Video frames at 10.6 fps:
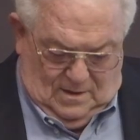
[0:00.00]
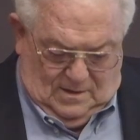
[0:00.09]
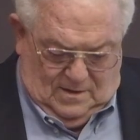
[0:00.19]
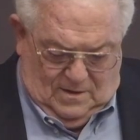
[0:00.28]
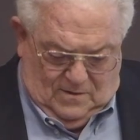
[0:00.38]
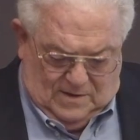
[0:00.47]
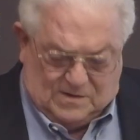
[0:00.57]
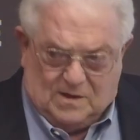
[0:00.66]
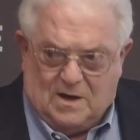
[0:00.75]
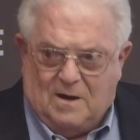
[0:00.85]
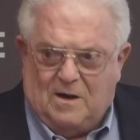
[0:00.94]
the U.S.
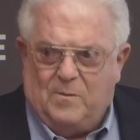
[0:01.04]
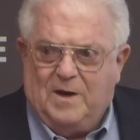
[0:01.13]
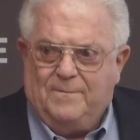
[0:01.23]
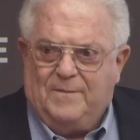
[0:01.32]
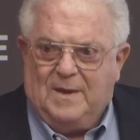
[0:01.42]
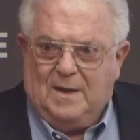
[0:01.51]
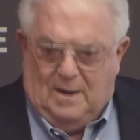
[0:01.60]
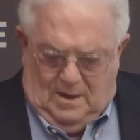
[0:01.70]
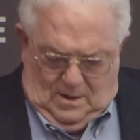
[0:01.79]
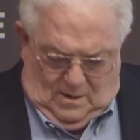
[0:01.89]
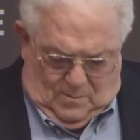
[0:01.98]
economy.
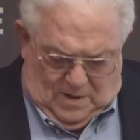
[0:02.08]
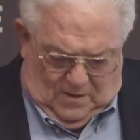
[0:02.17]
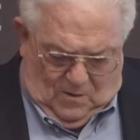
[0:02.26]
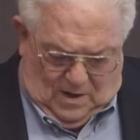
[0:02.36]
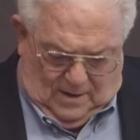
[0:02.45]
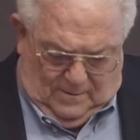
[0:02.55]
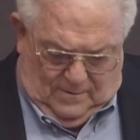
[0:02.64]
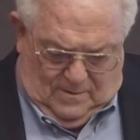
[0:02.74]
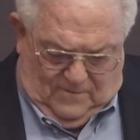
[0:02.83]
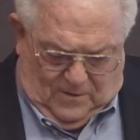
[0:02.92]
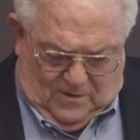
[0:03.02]
Meanwhile,
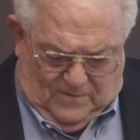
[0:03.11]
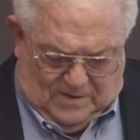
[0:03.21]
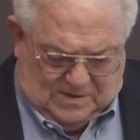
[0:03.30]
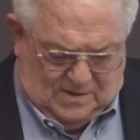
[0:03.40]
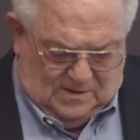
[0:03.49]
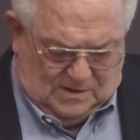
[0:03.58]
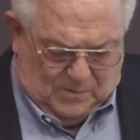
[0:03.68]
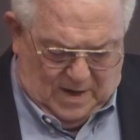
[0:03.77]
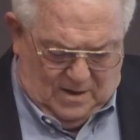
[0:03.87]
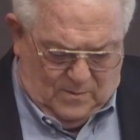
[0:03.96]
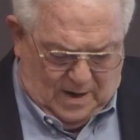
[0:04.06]
foreign visitors
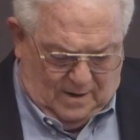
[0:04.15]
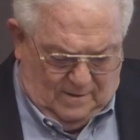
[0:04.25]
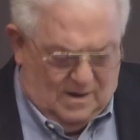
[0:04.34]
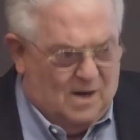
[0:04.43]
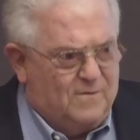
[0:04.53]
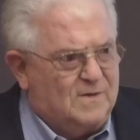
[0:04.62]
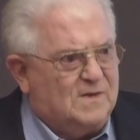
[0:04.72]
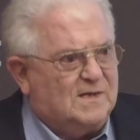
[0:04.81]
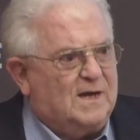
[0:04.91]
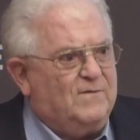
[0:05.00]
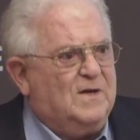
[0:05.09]
spend about
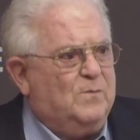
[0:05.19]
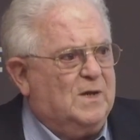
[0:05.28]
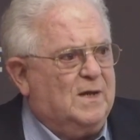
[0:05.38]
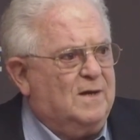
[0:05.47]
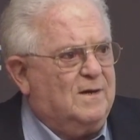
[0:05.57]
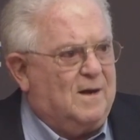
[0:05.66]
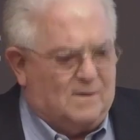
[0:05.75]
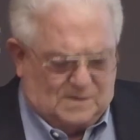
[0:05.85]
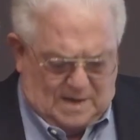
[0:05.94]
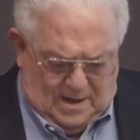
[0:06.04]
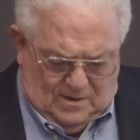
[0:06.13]
$170 billion
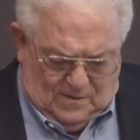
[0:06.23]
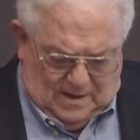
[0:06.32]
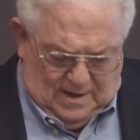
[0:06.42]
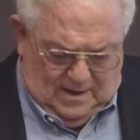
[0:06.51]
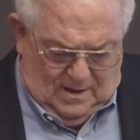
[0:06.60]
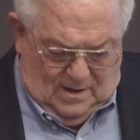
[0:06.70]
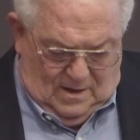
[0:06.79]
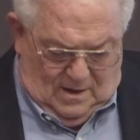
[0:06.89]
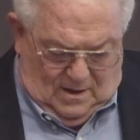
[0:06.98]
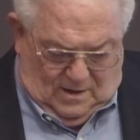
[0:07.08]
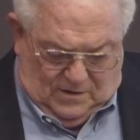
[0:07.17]
annually
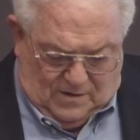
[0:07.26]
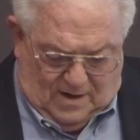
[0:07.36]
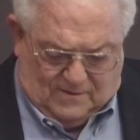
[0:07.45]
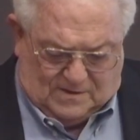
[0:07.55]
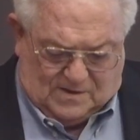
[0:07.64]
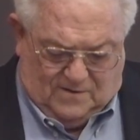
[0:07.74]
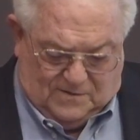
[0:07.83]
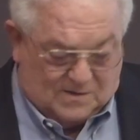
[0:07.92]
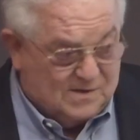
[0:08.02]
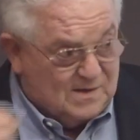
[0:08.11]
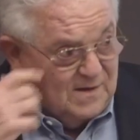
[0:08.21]
on travel
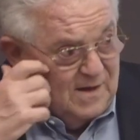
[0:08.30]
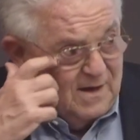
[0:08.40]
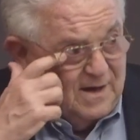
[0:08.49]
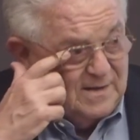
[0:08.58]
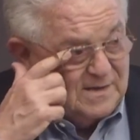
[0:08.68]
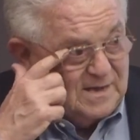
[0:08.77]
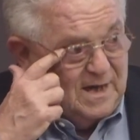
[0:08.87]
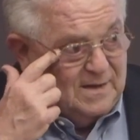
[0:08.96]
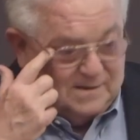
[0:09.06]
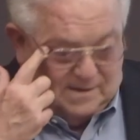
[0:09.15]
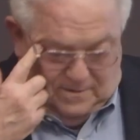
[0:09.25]
services in the United
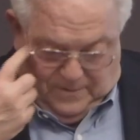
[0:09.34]
States,